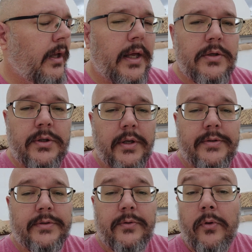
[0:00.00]
And she
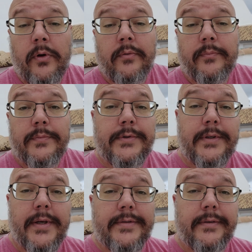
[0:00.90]
doesn't snore. She
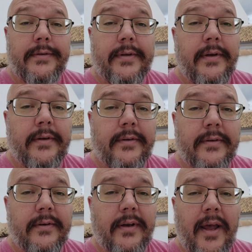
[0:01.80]
doesn't
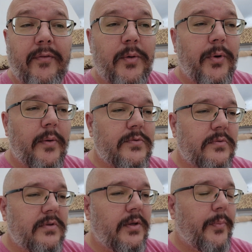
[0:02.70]
have any problems
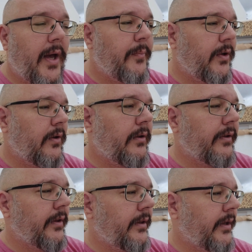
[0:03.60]
with sleep apnea or
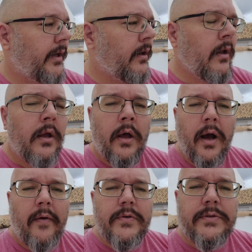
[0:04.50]
anything like that.
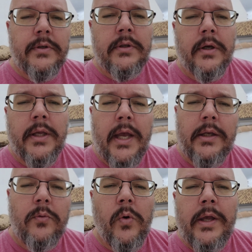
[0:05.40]
Obviously,
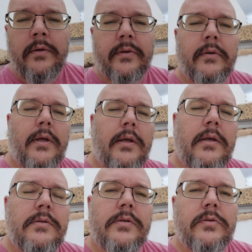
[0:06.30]
gaining weight
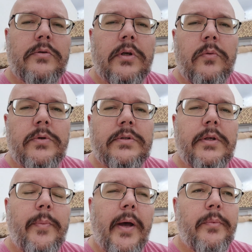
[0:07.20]
is associated with
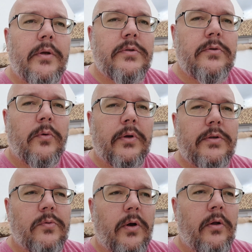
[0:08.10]
sleep apnea and snoring
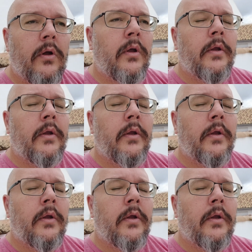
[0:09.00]
as well.